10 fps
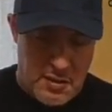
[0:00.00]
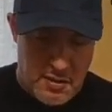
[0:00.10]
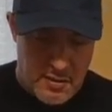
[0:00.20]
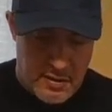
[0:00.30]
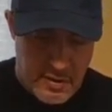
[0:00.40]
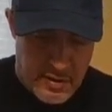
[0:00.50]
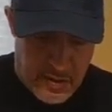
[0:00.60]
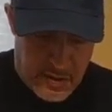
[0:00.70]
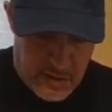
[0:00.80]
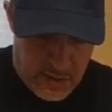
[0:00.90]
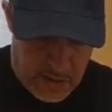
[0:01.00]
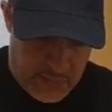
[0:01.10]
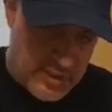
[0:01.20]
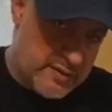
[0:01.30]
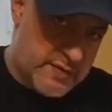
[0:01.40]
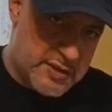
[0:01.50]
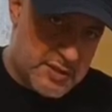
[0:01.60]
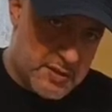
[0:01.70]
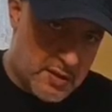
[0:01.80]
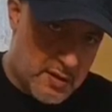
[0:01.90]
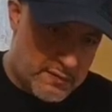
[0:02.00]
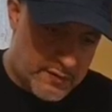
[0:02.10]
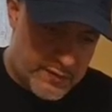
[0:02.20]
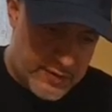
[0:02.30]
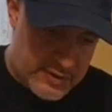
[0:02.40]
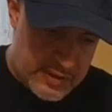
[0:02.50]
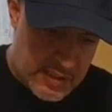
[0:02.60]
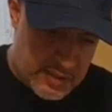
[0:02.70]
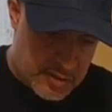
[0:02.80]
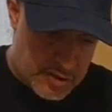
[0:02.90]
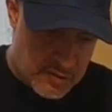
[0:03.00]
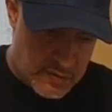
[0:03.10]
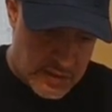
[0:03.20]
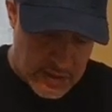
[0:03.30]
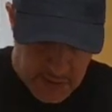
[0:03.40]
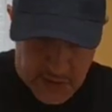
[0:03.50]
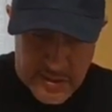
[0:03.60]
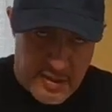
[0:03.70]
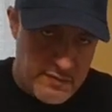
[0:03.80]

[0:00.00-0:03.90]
here. I believe this is the cover for the 10-inch screen. It does have a